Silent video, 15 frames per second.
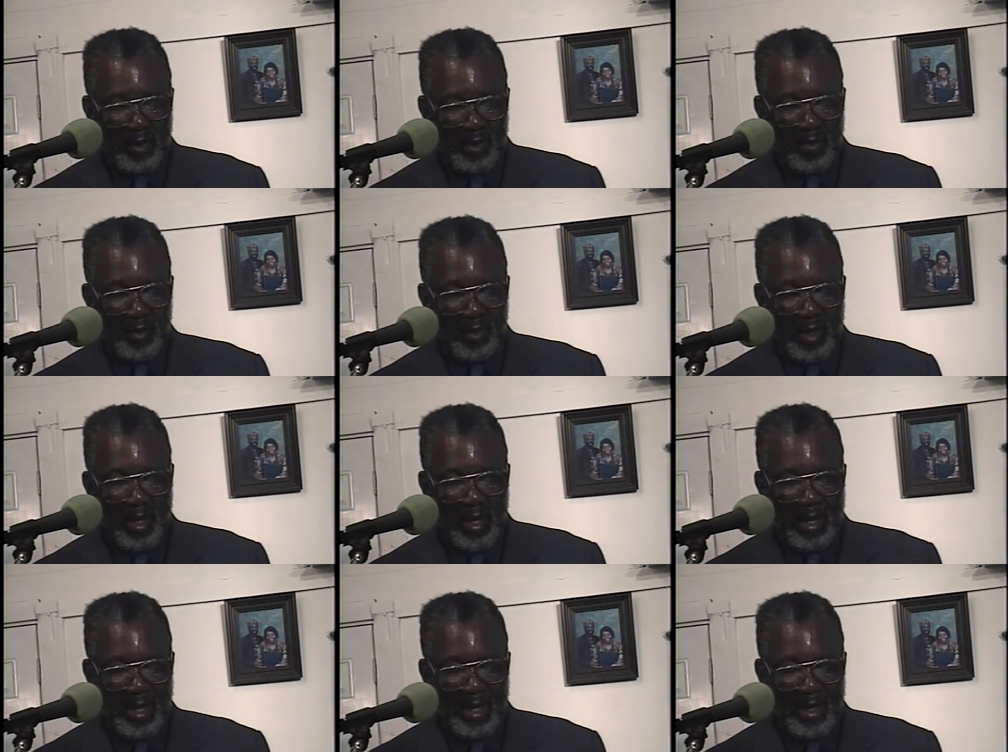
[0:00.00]

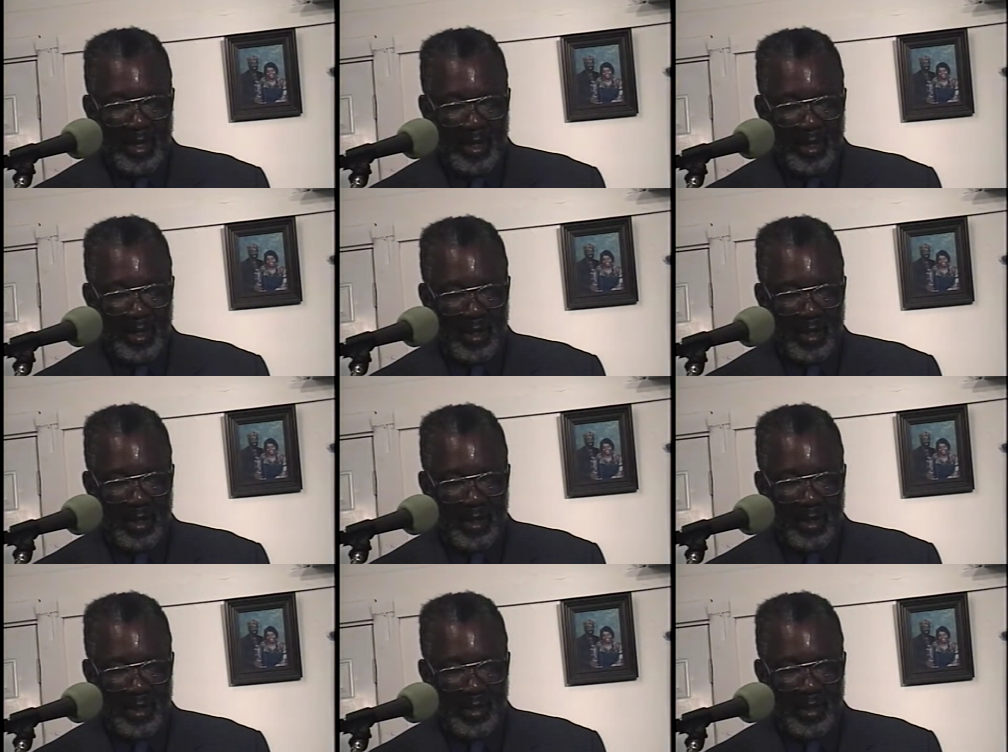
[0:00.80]
today
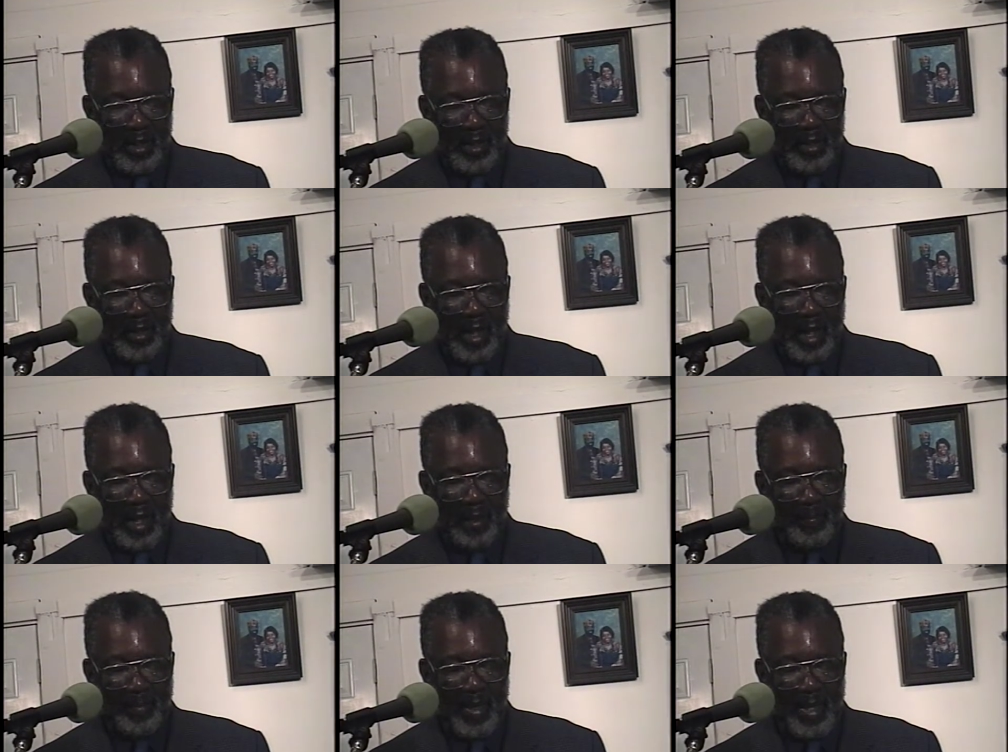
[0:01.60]
shalt
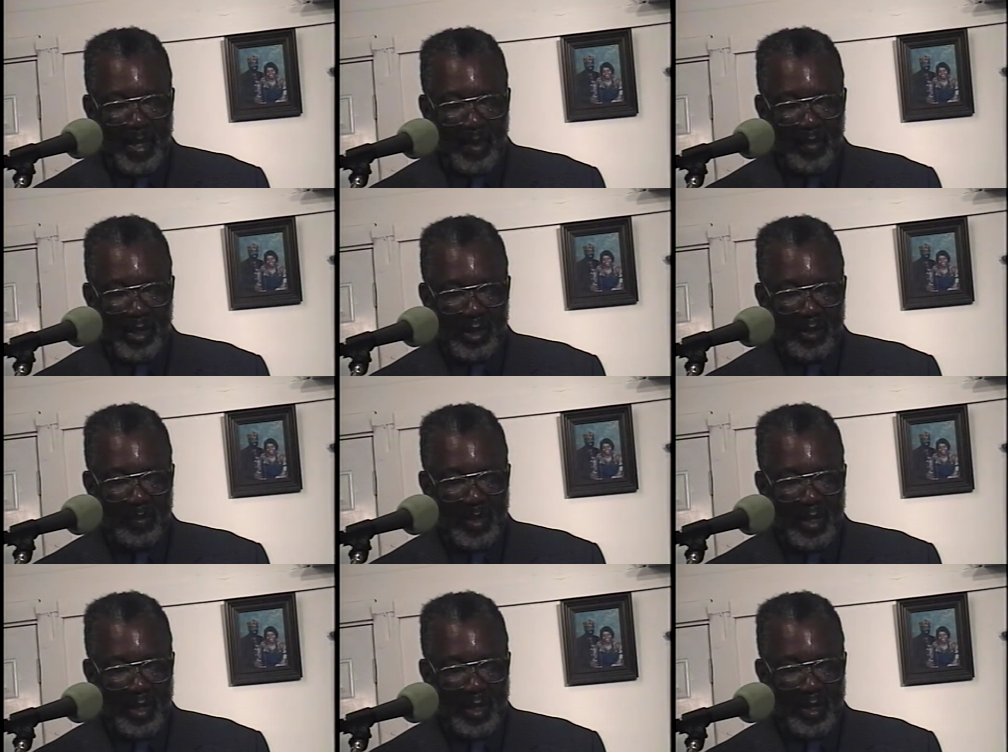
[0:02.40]
thou be with
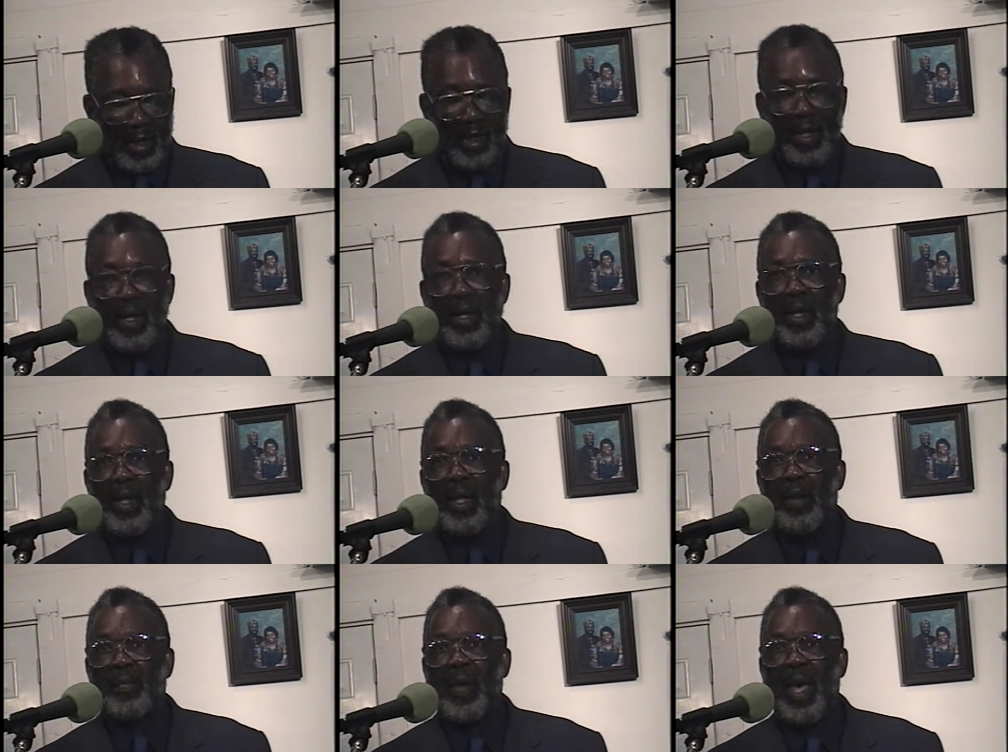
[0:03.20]
me
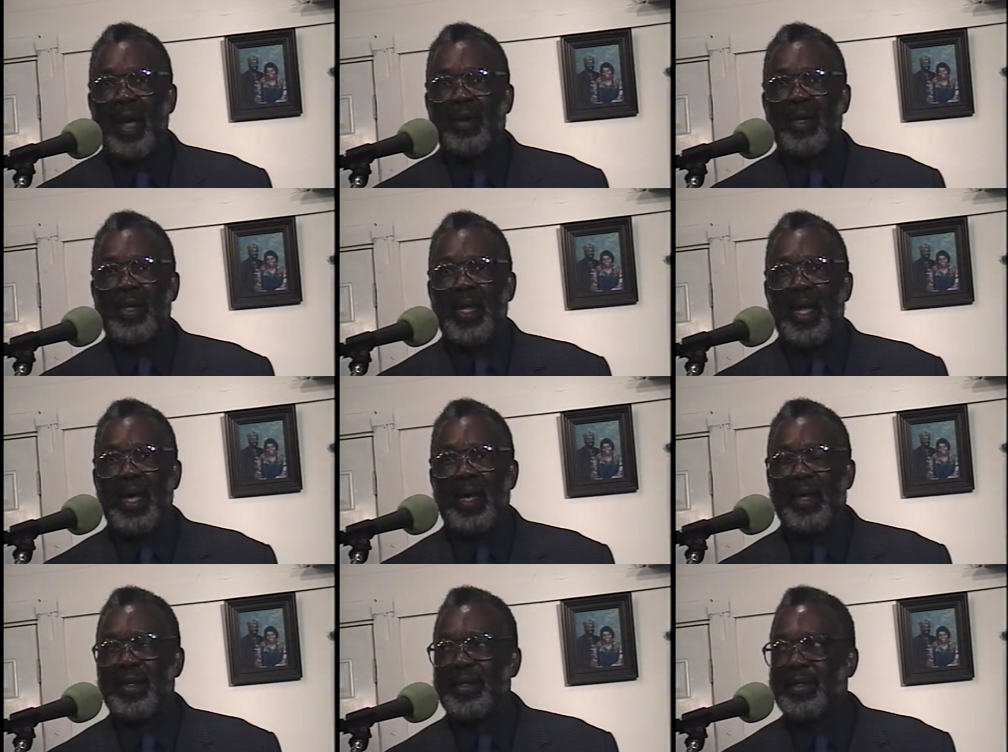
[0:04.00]
in
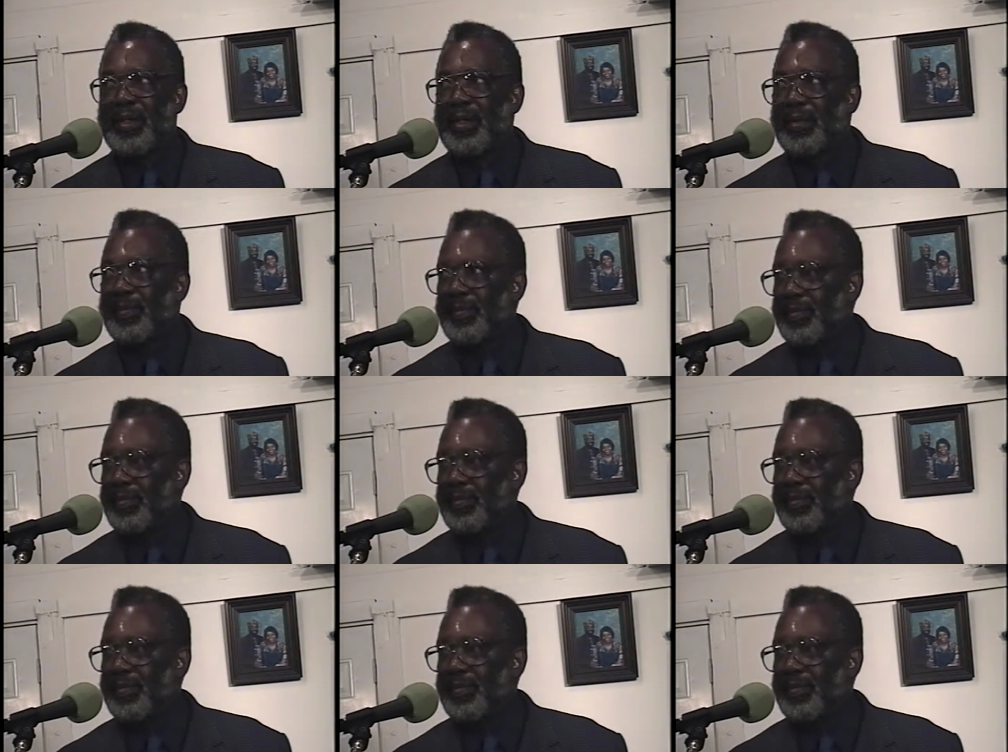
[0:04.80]
paradise.